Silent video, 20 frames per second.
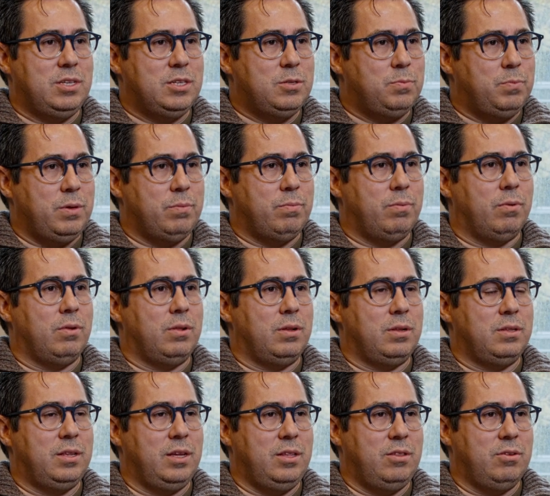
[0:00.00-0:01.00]
these
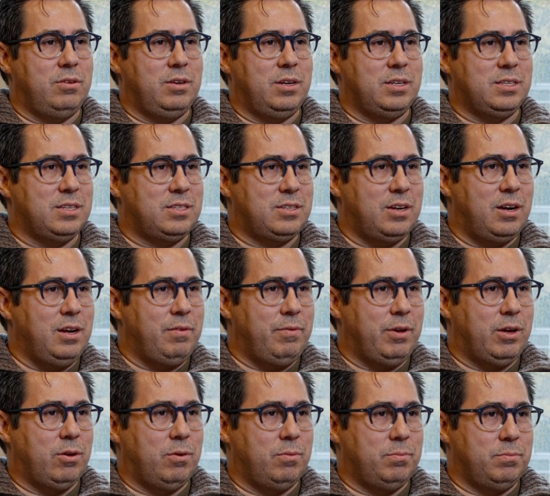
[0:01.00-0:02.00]
people? They don't necessarily
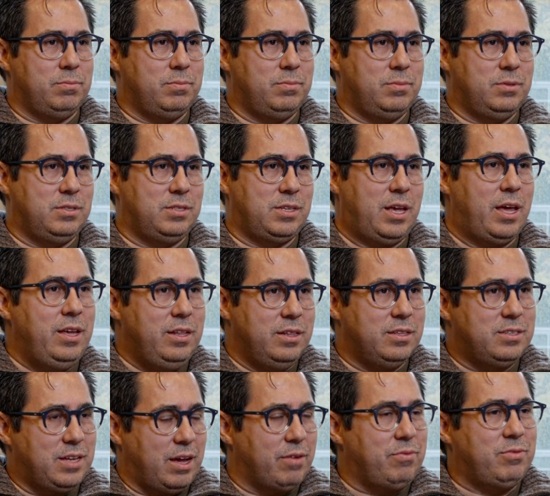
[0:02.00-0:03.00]
become
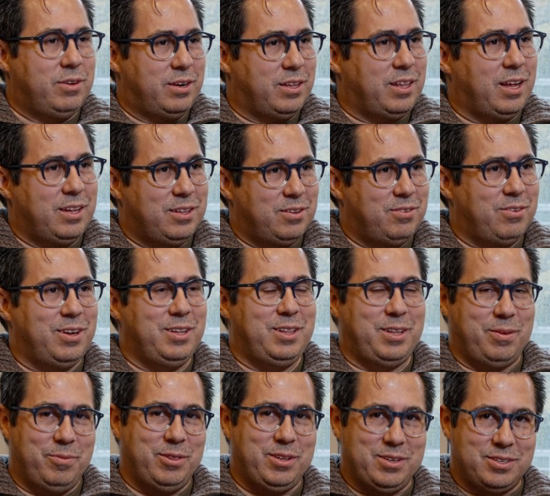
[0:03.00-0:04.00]
saints after that,
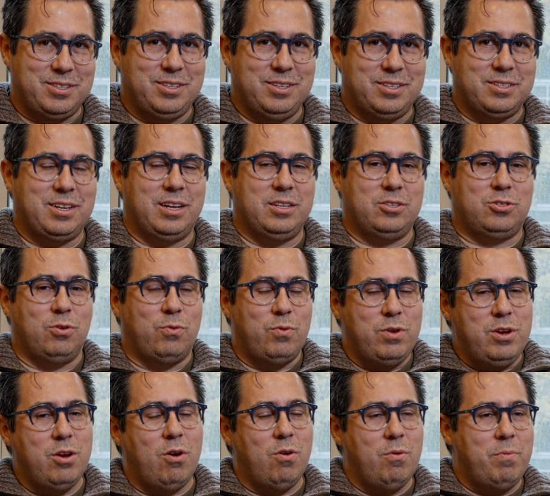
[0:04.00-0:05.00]
right? I mean, there's, there's, and so
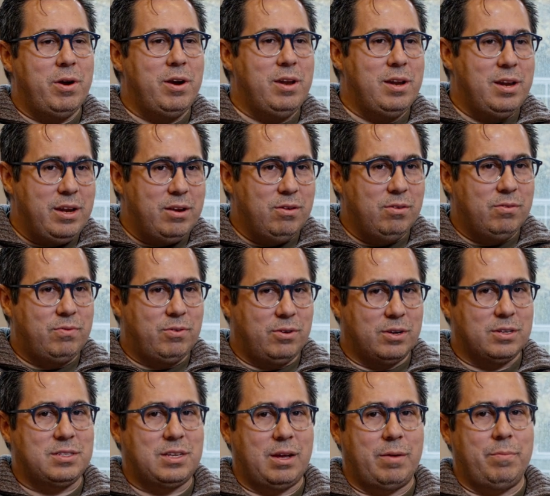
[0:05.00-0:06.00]
we know very little,
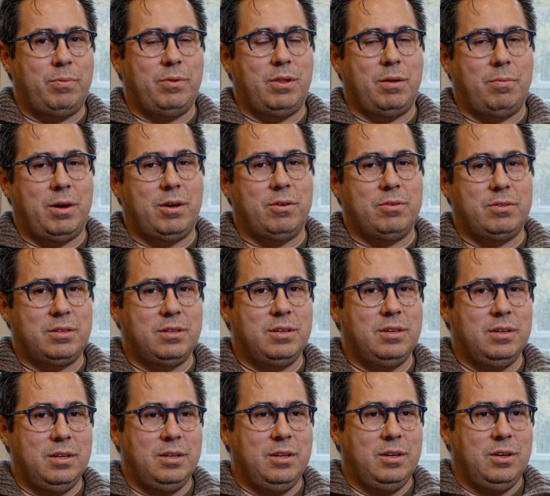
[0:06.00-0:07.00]
for example, about
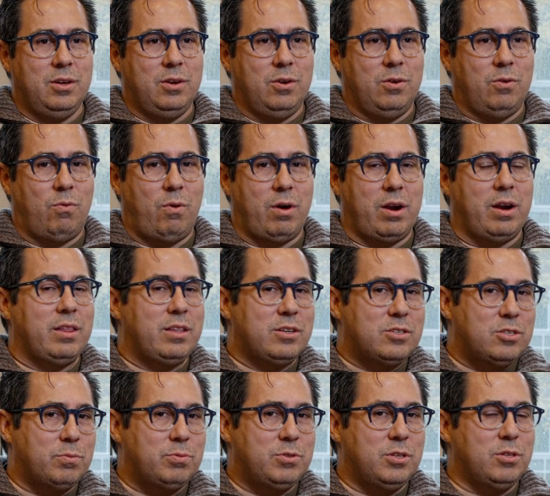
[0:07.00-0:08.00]
what are the
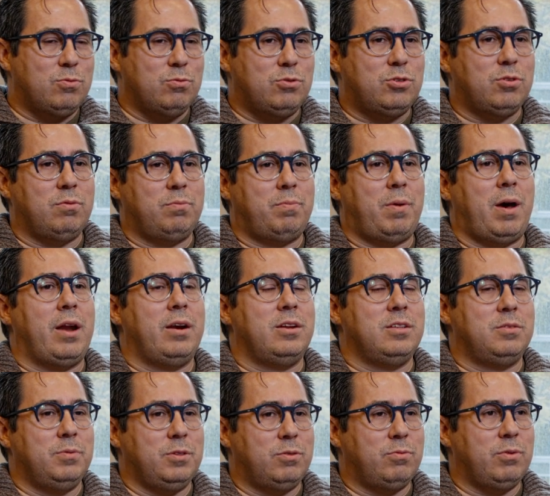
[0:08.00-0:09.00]
substitution
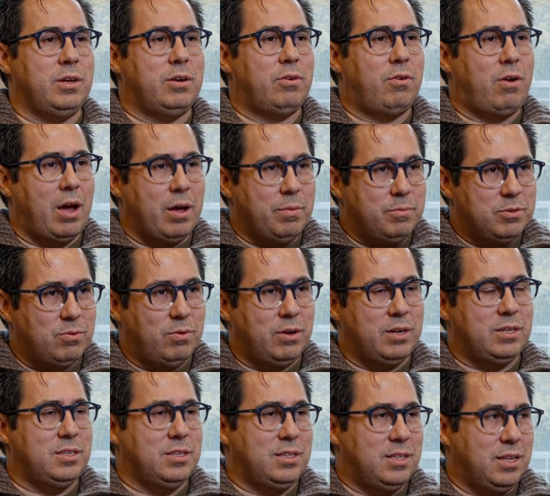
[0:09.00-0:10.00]
patterns between crimes?
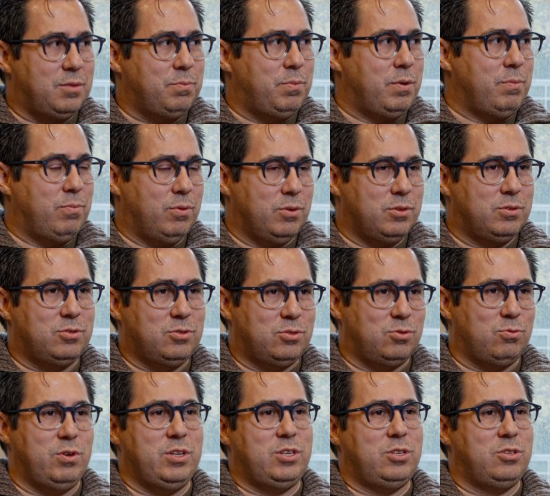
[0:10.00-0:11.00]
What is it that people
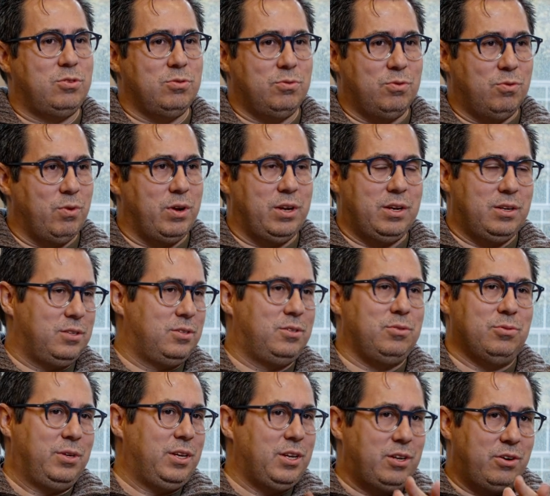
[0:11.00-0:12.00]
switch to when
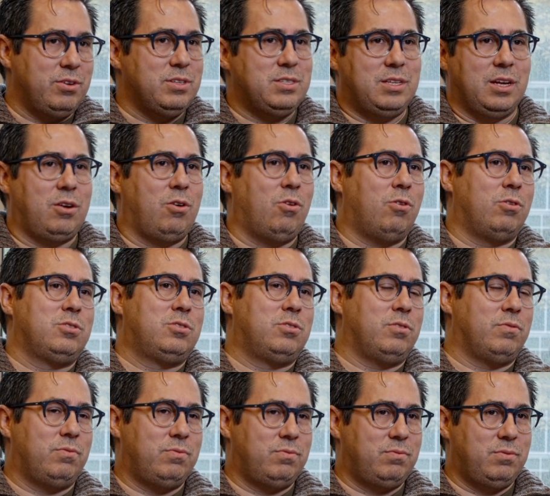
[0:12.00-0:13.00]
you increase the cost
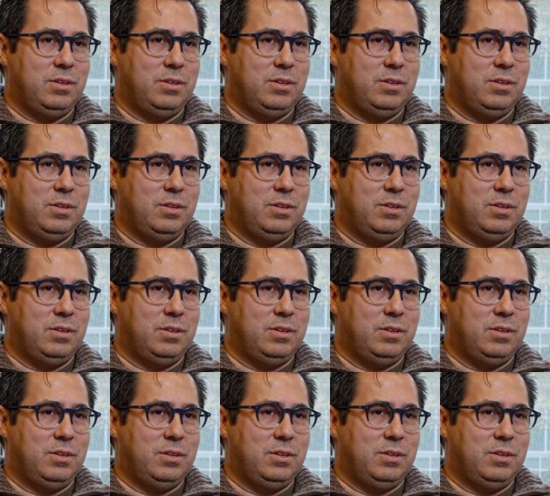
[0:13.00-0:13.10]
of